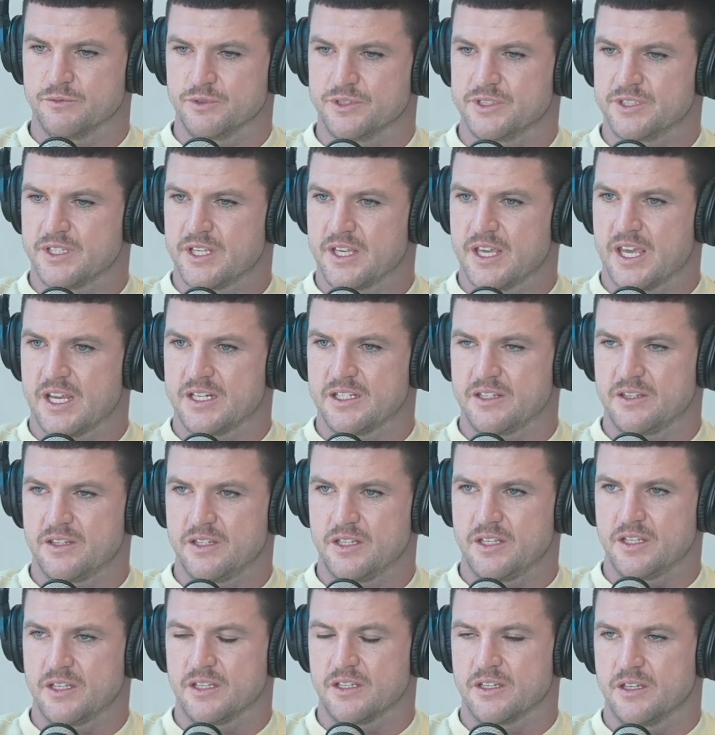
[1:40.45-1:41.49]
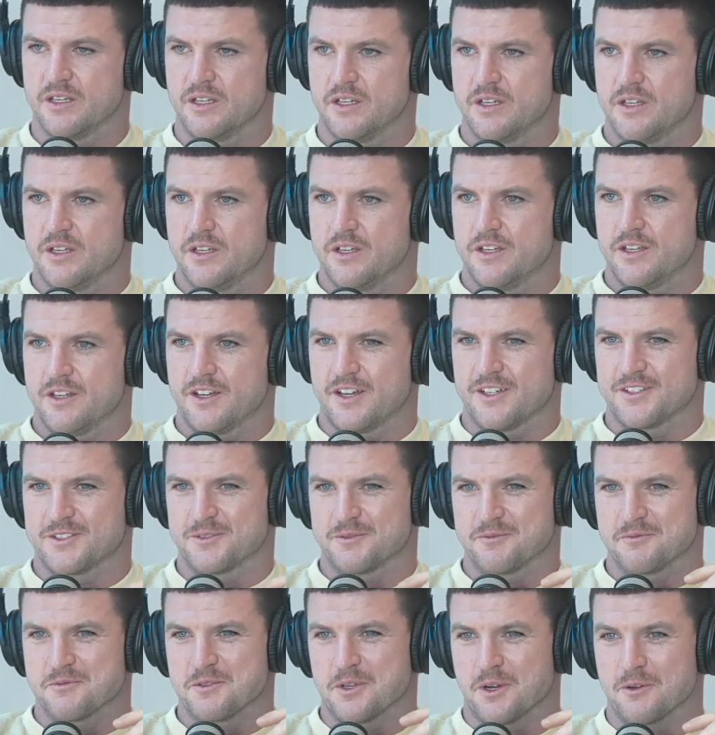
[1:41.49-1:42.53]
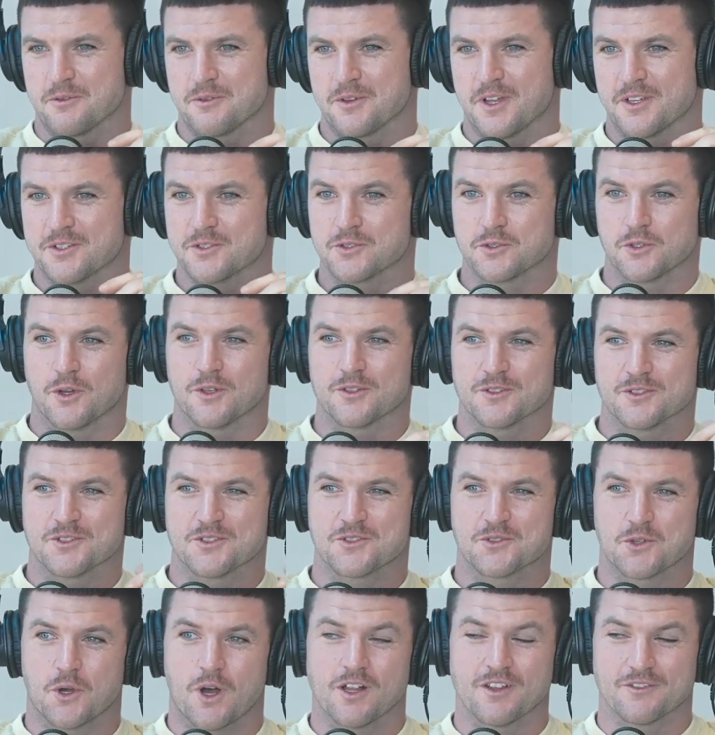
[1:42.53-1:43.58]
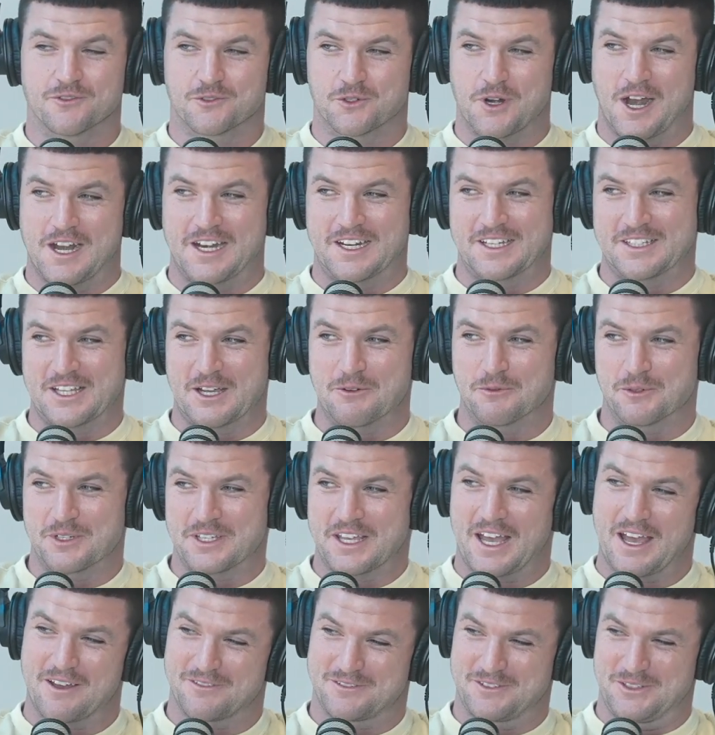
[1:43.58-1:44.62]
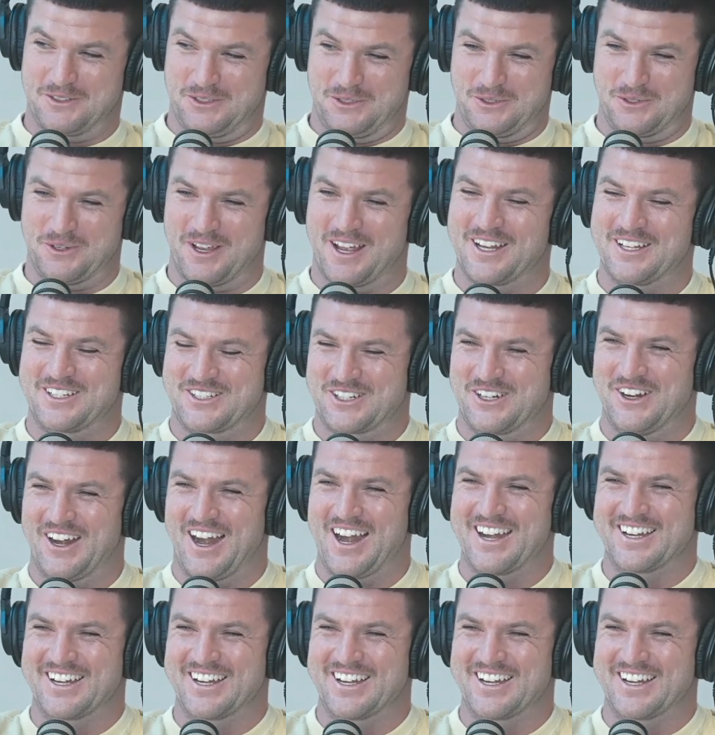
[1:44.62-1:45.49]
Was there anything, a certain style of training that we have to do at training?